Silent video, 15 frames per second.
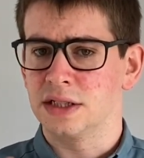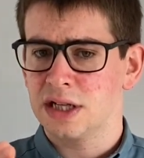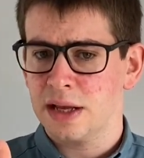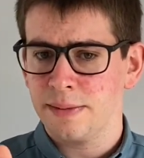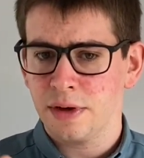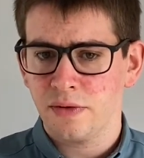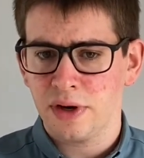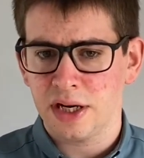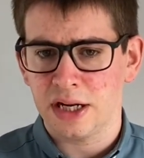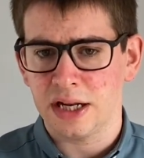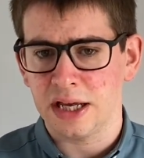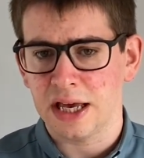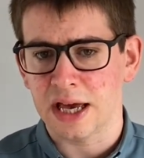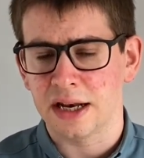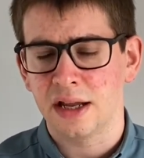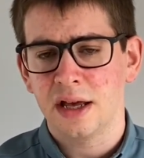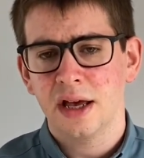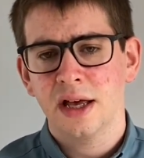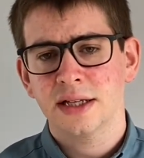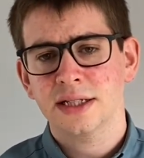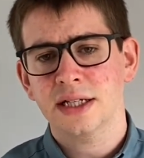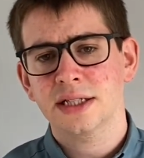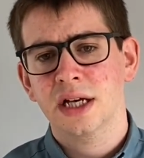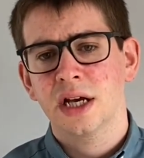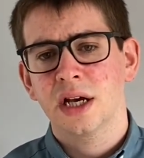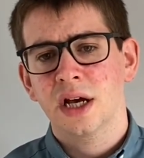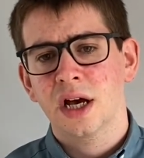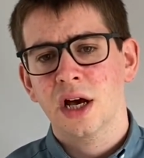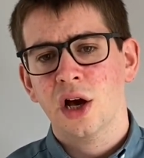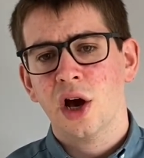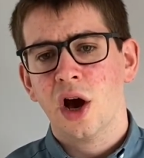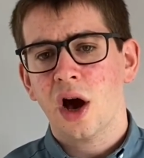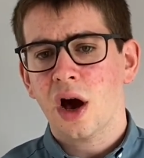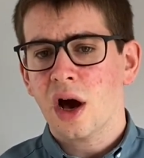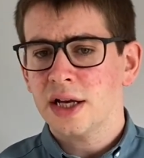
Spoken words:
Let me read it again. It says, I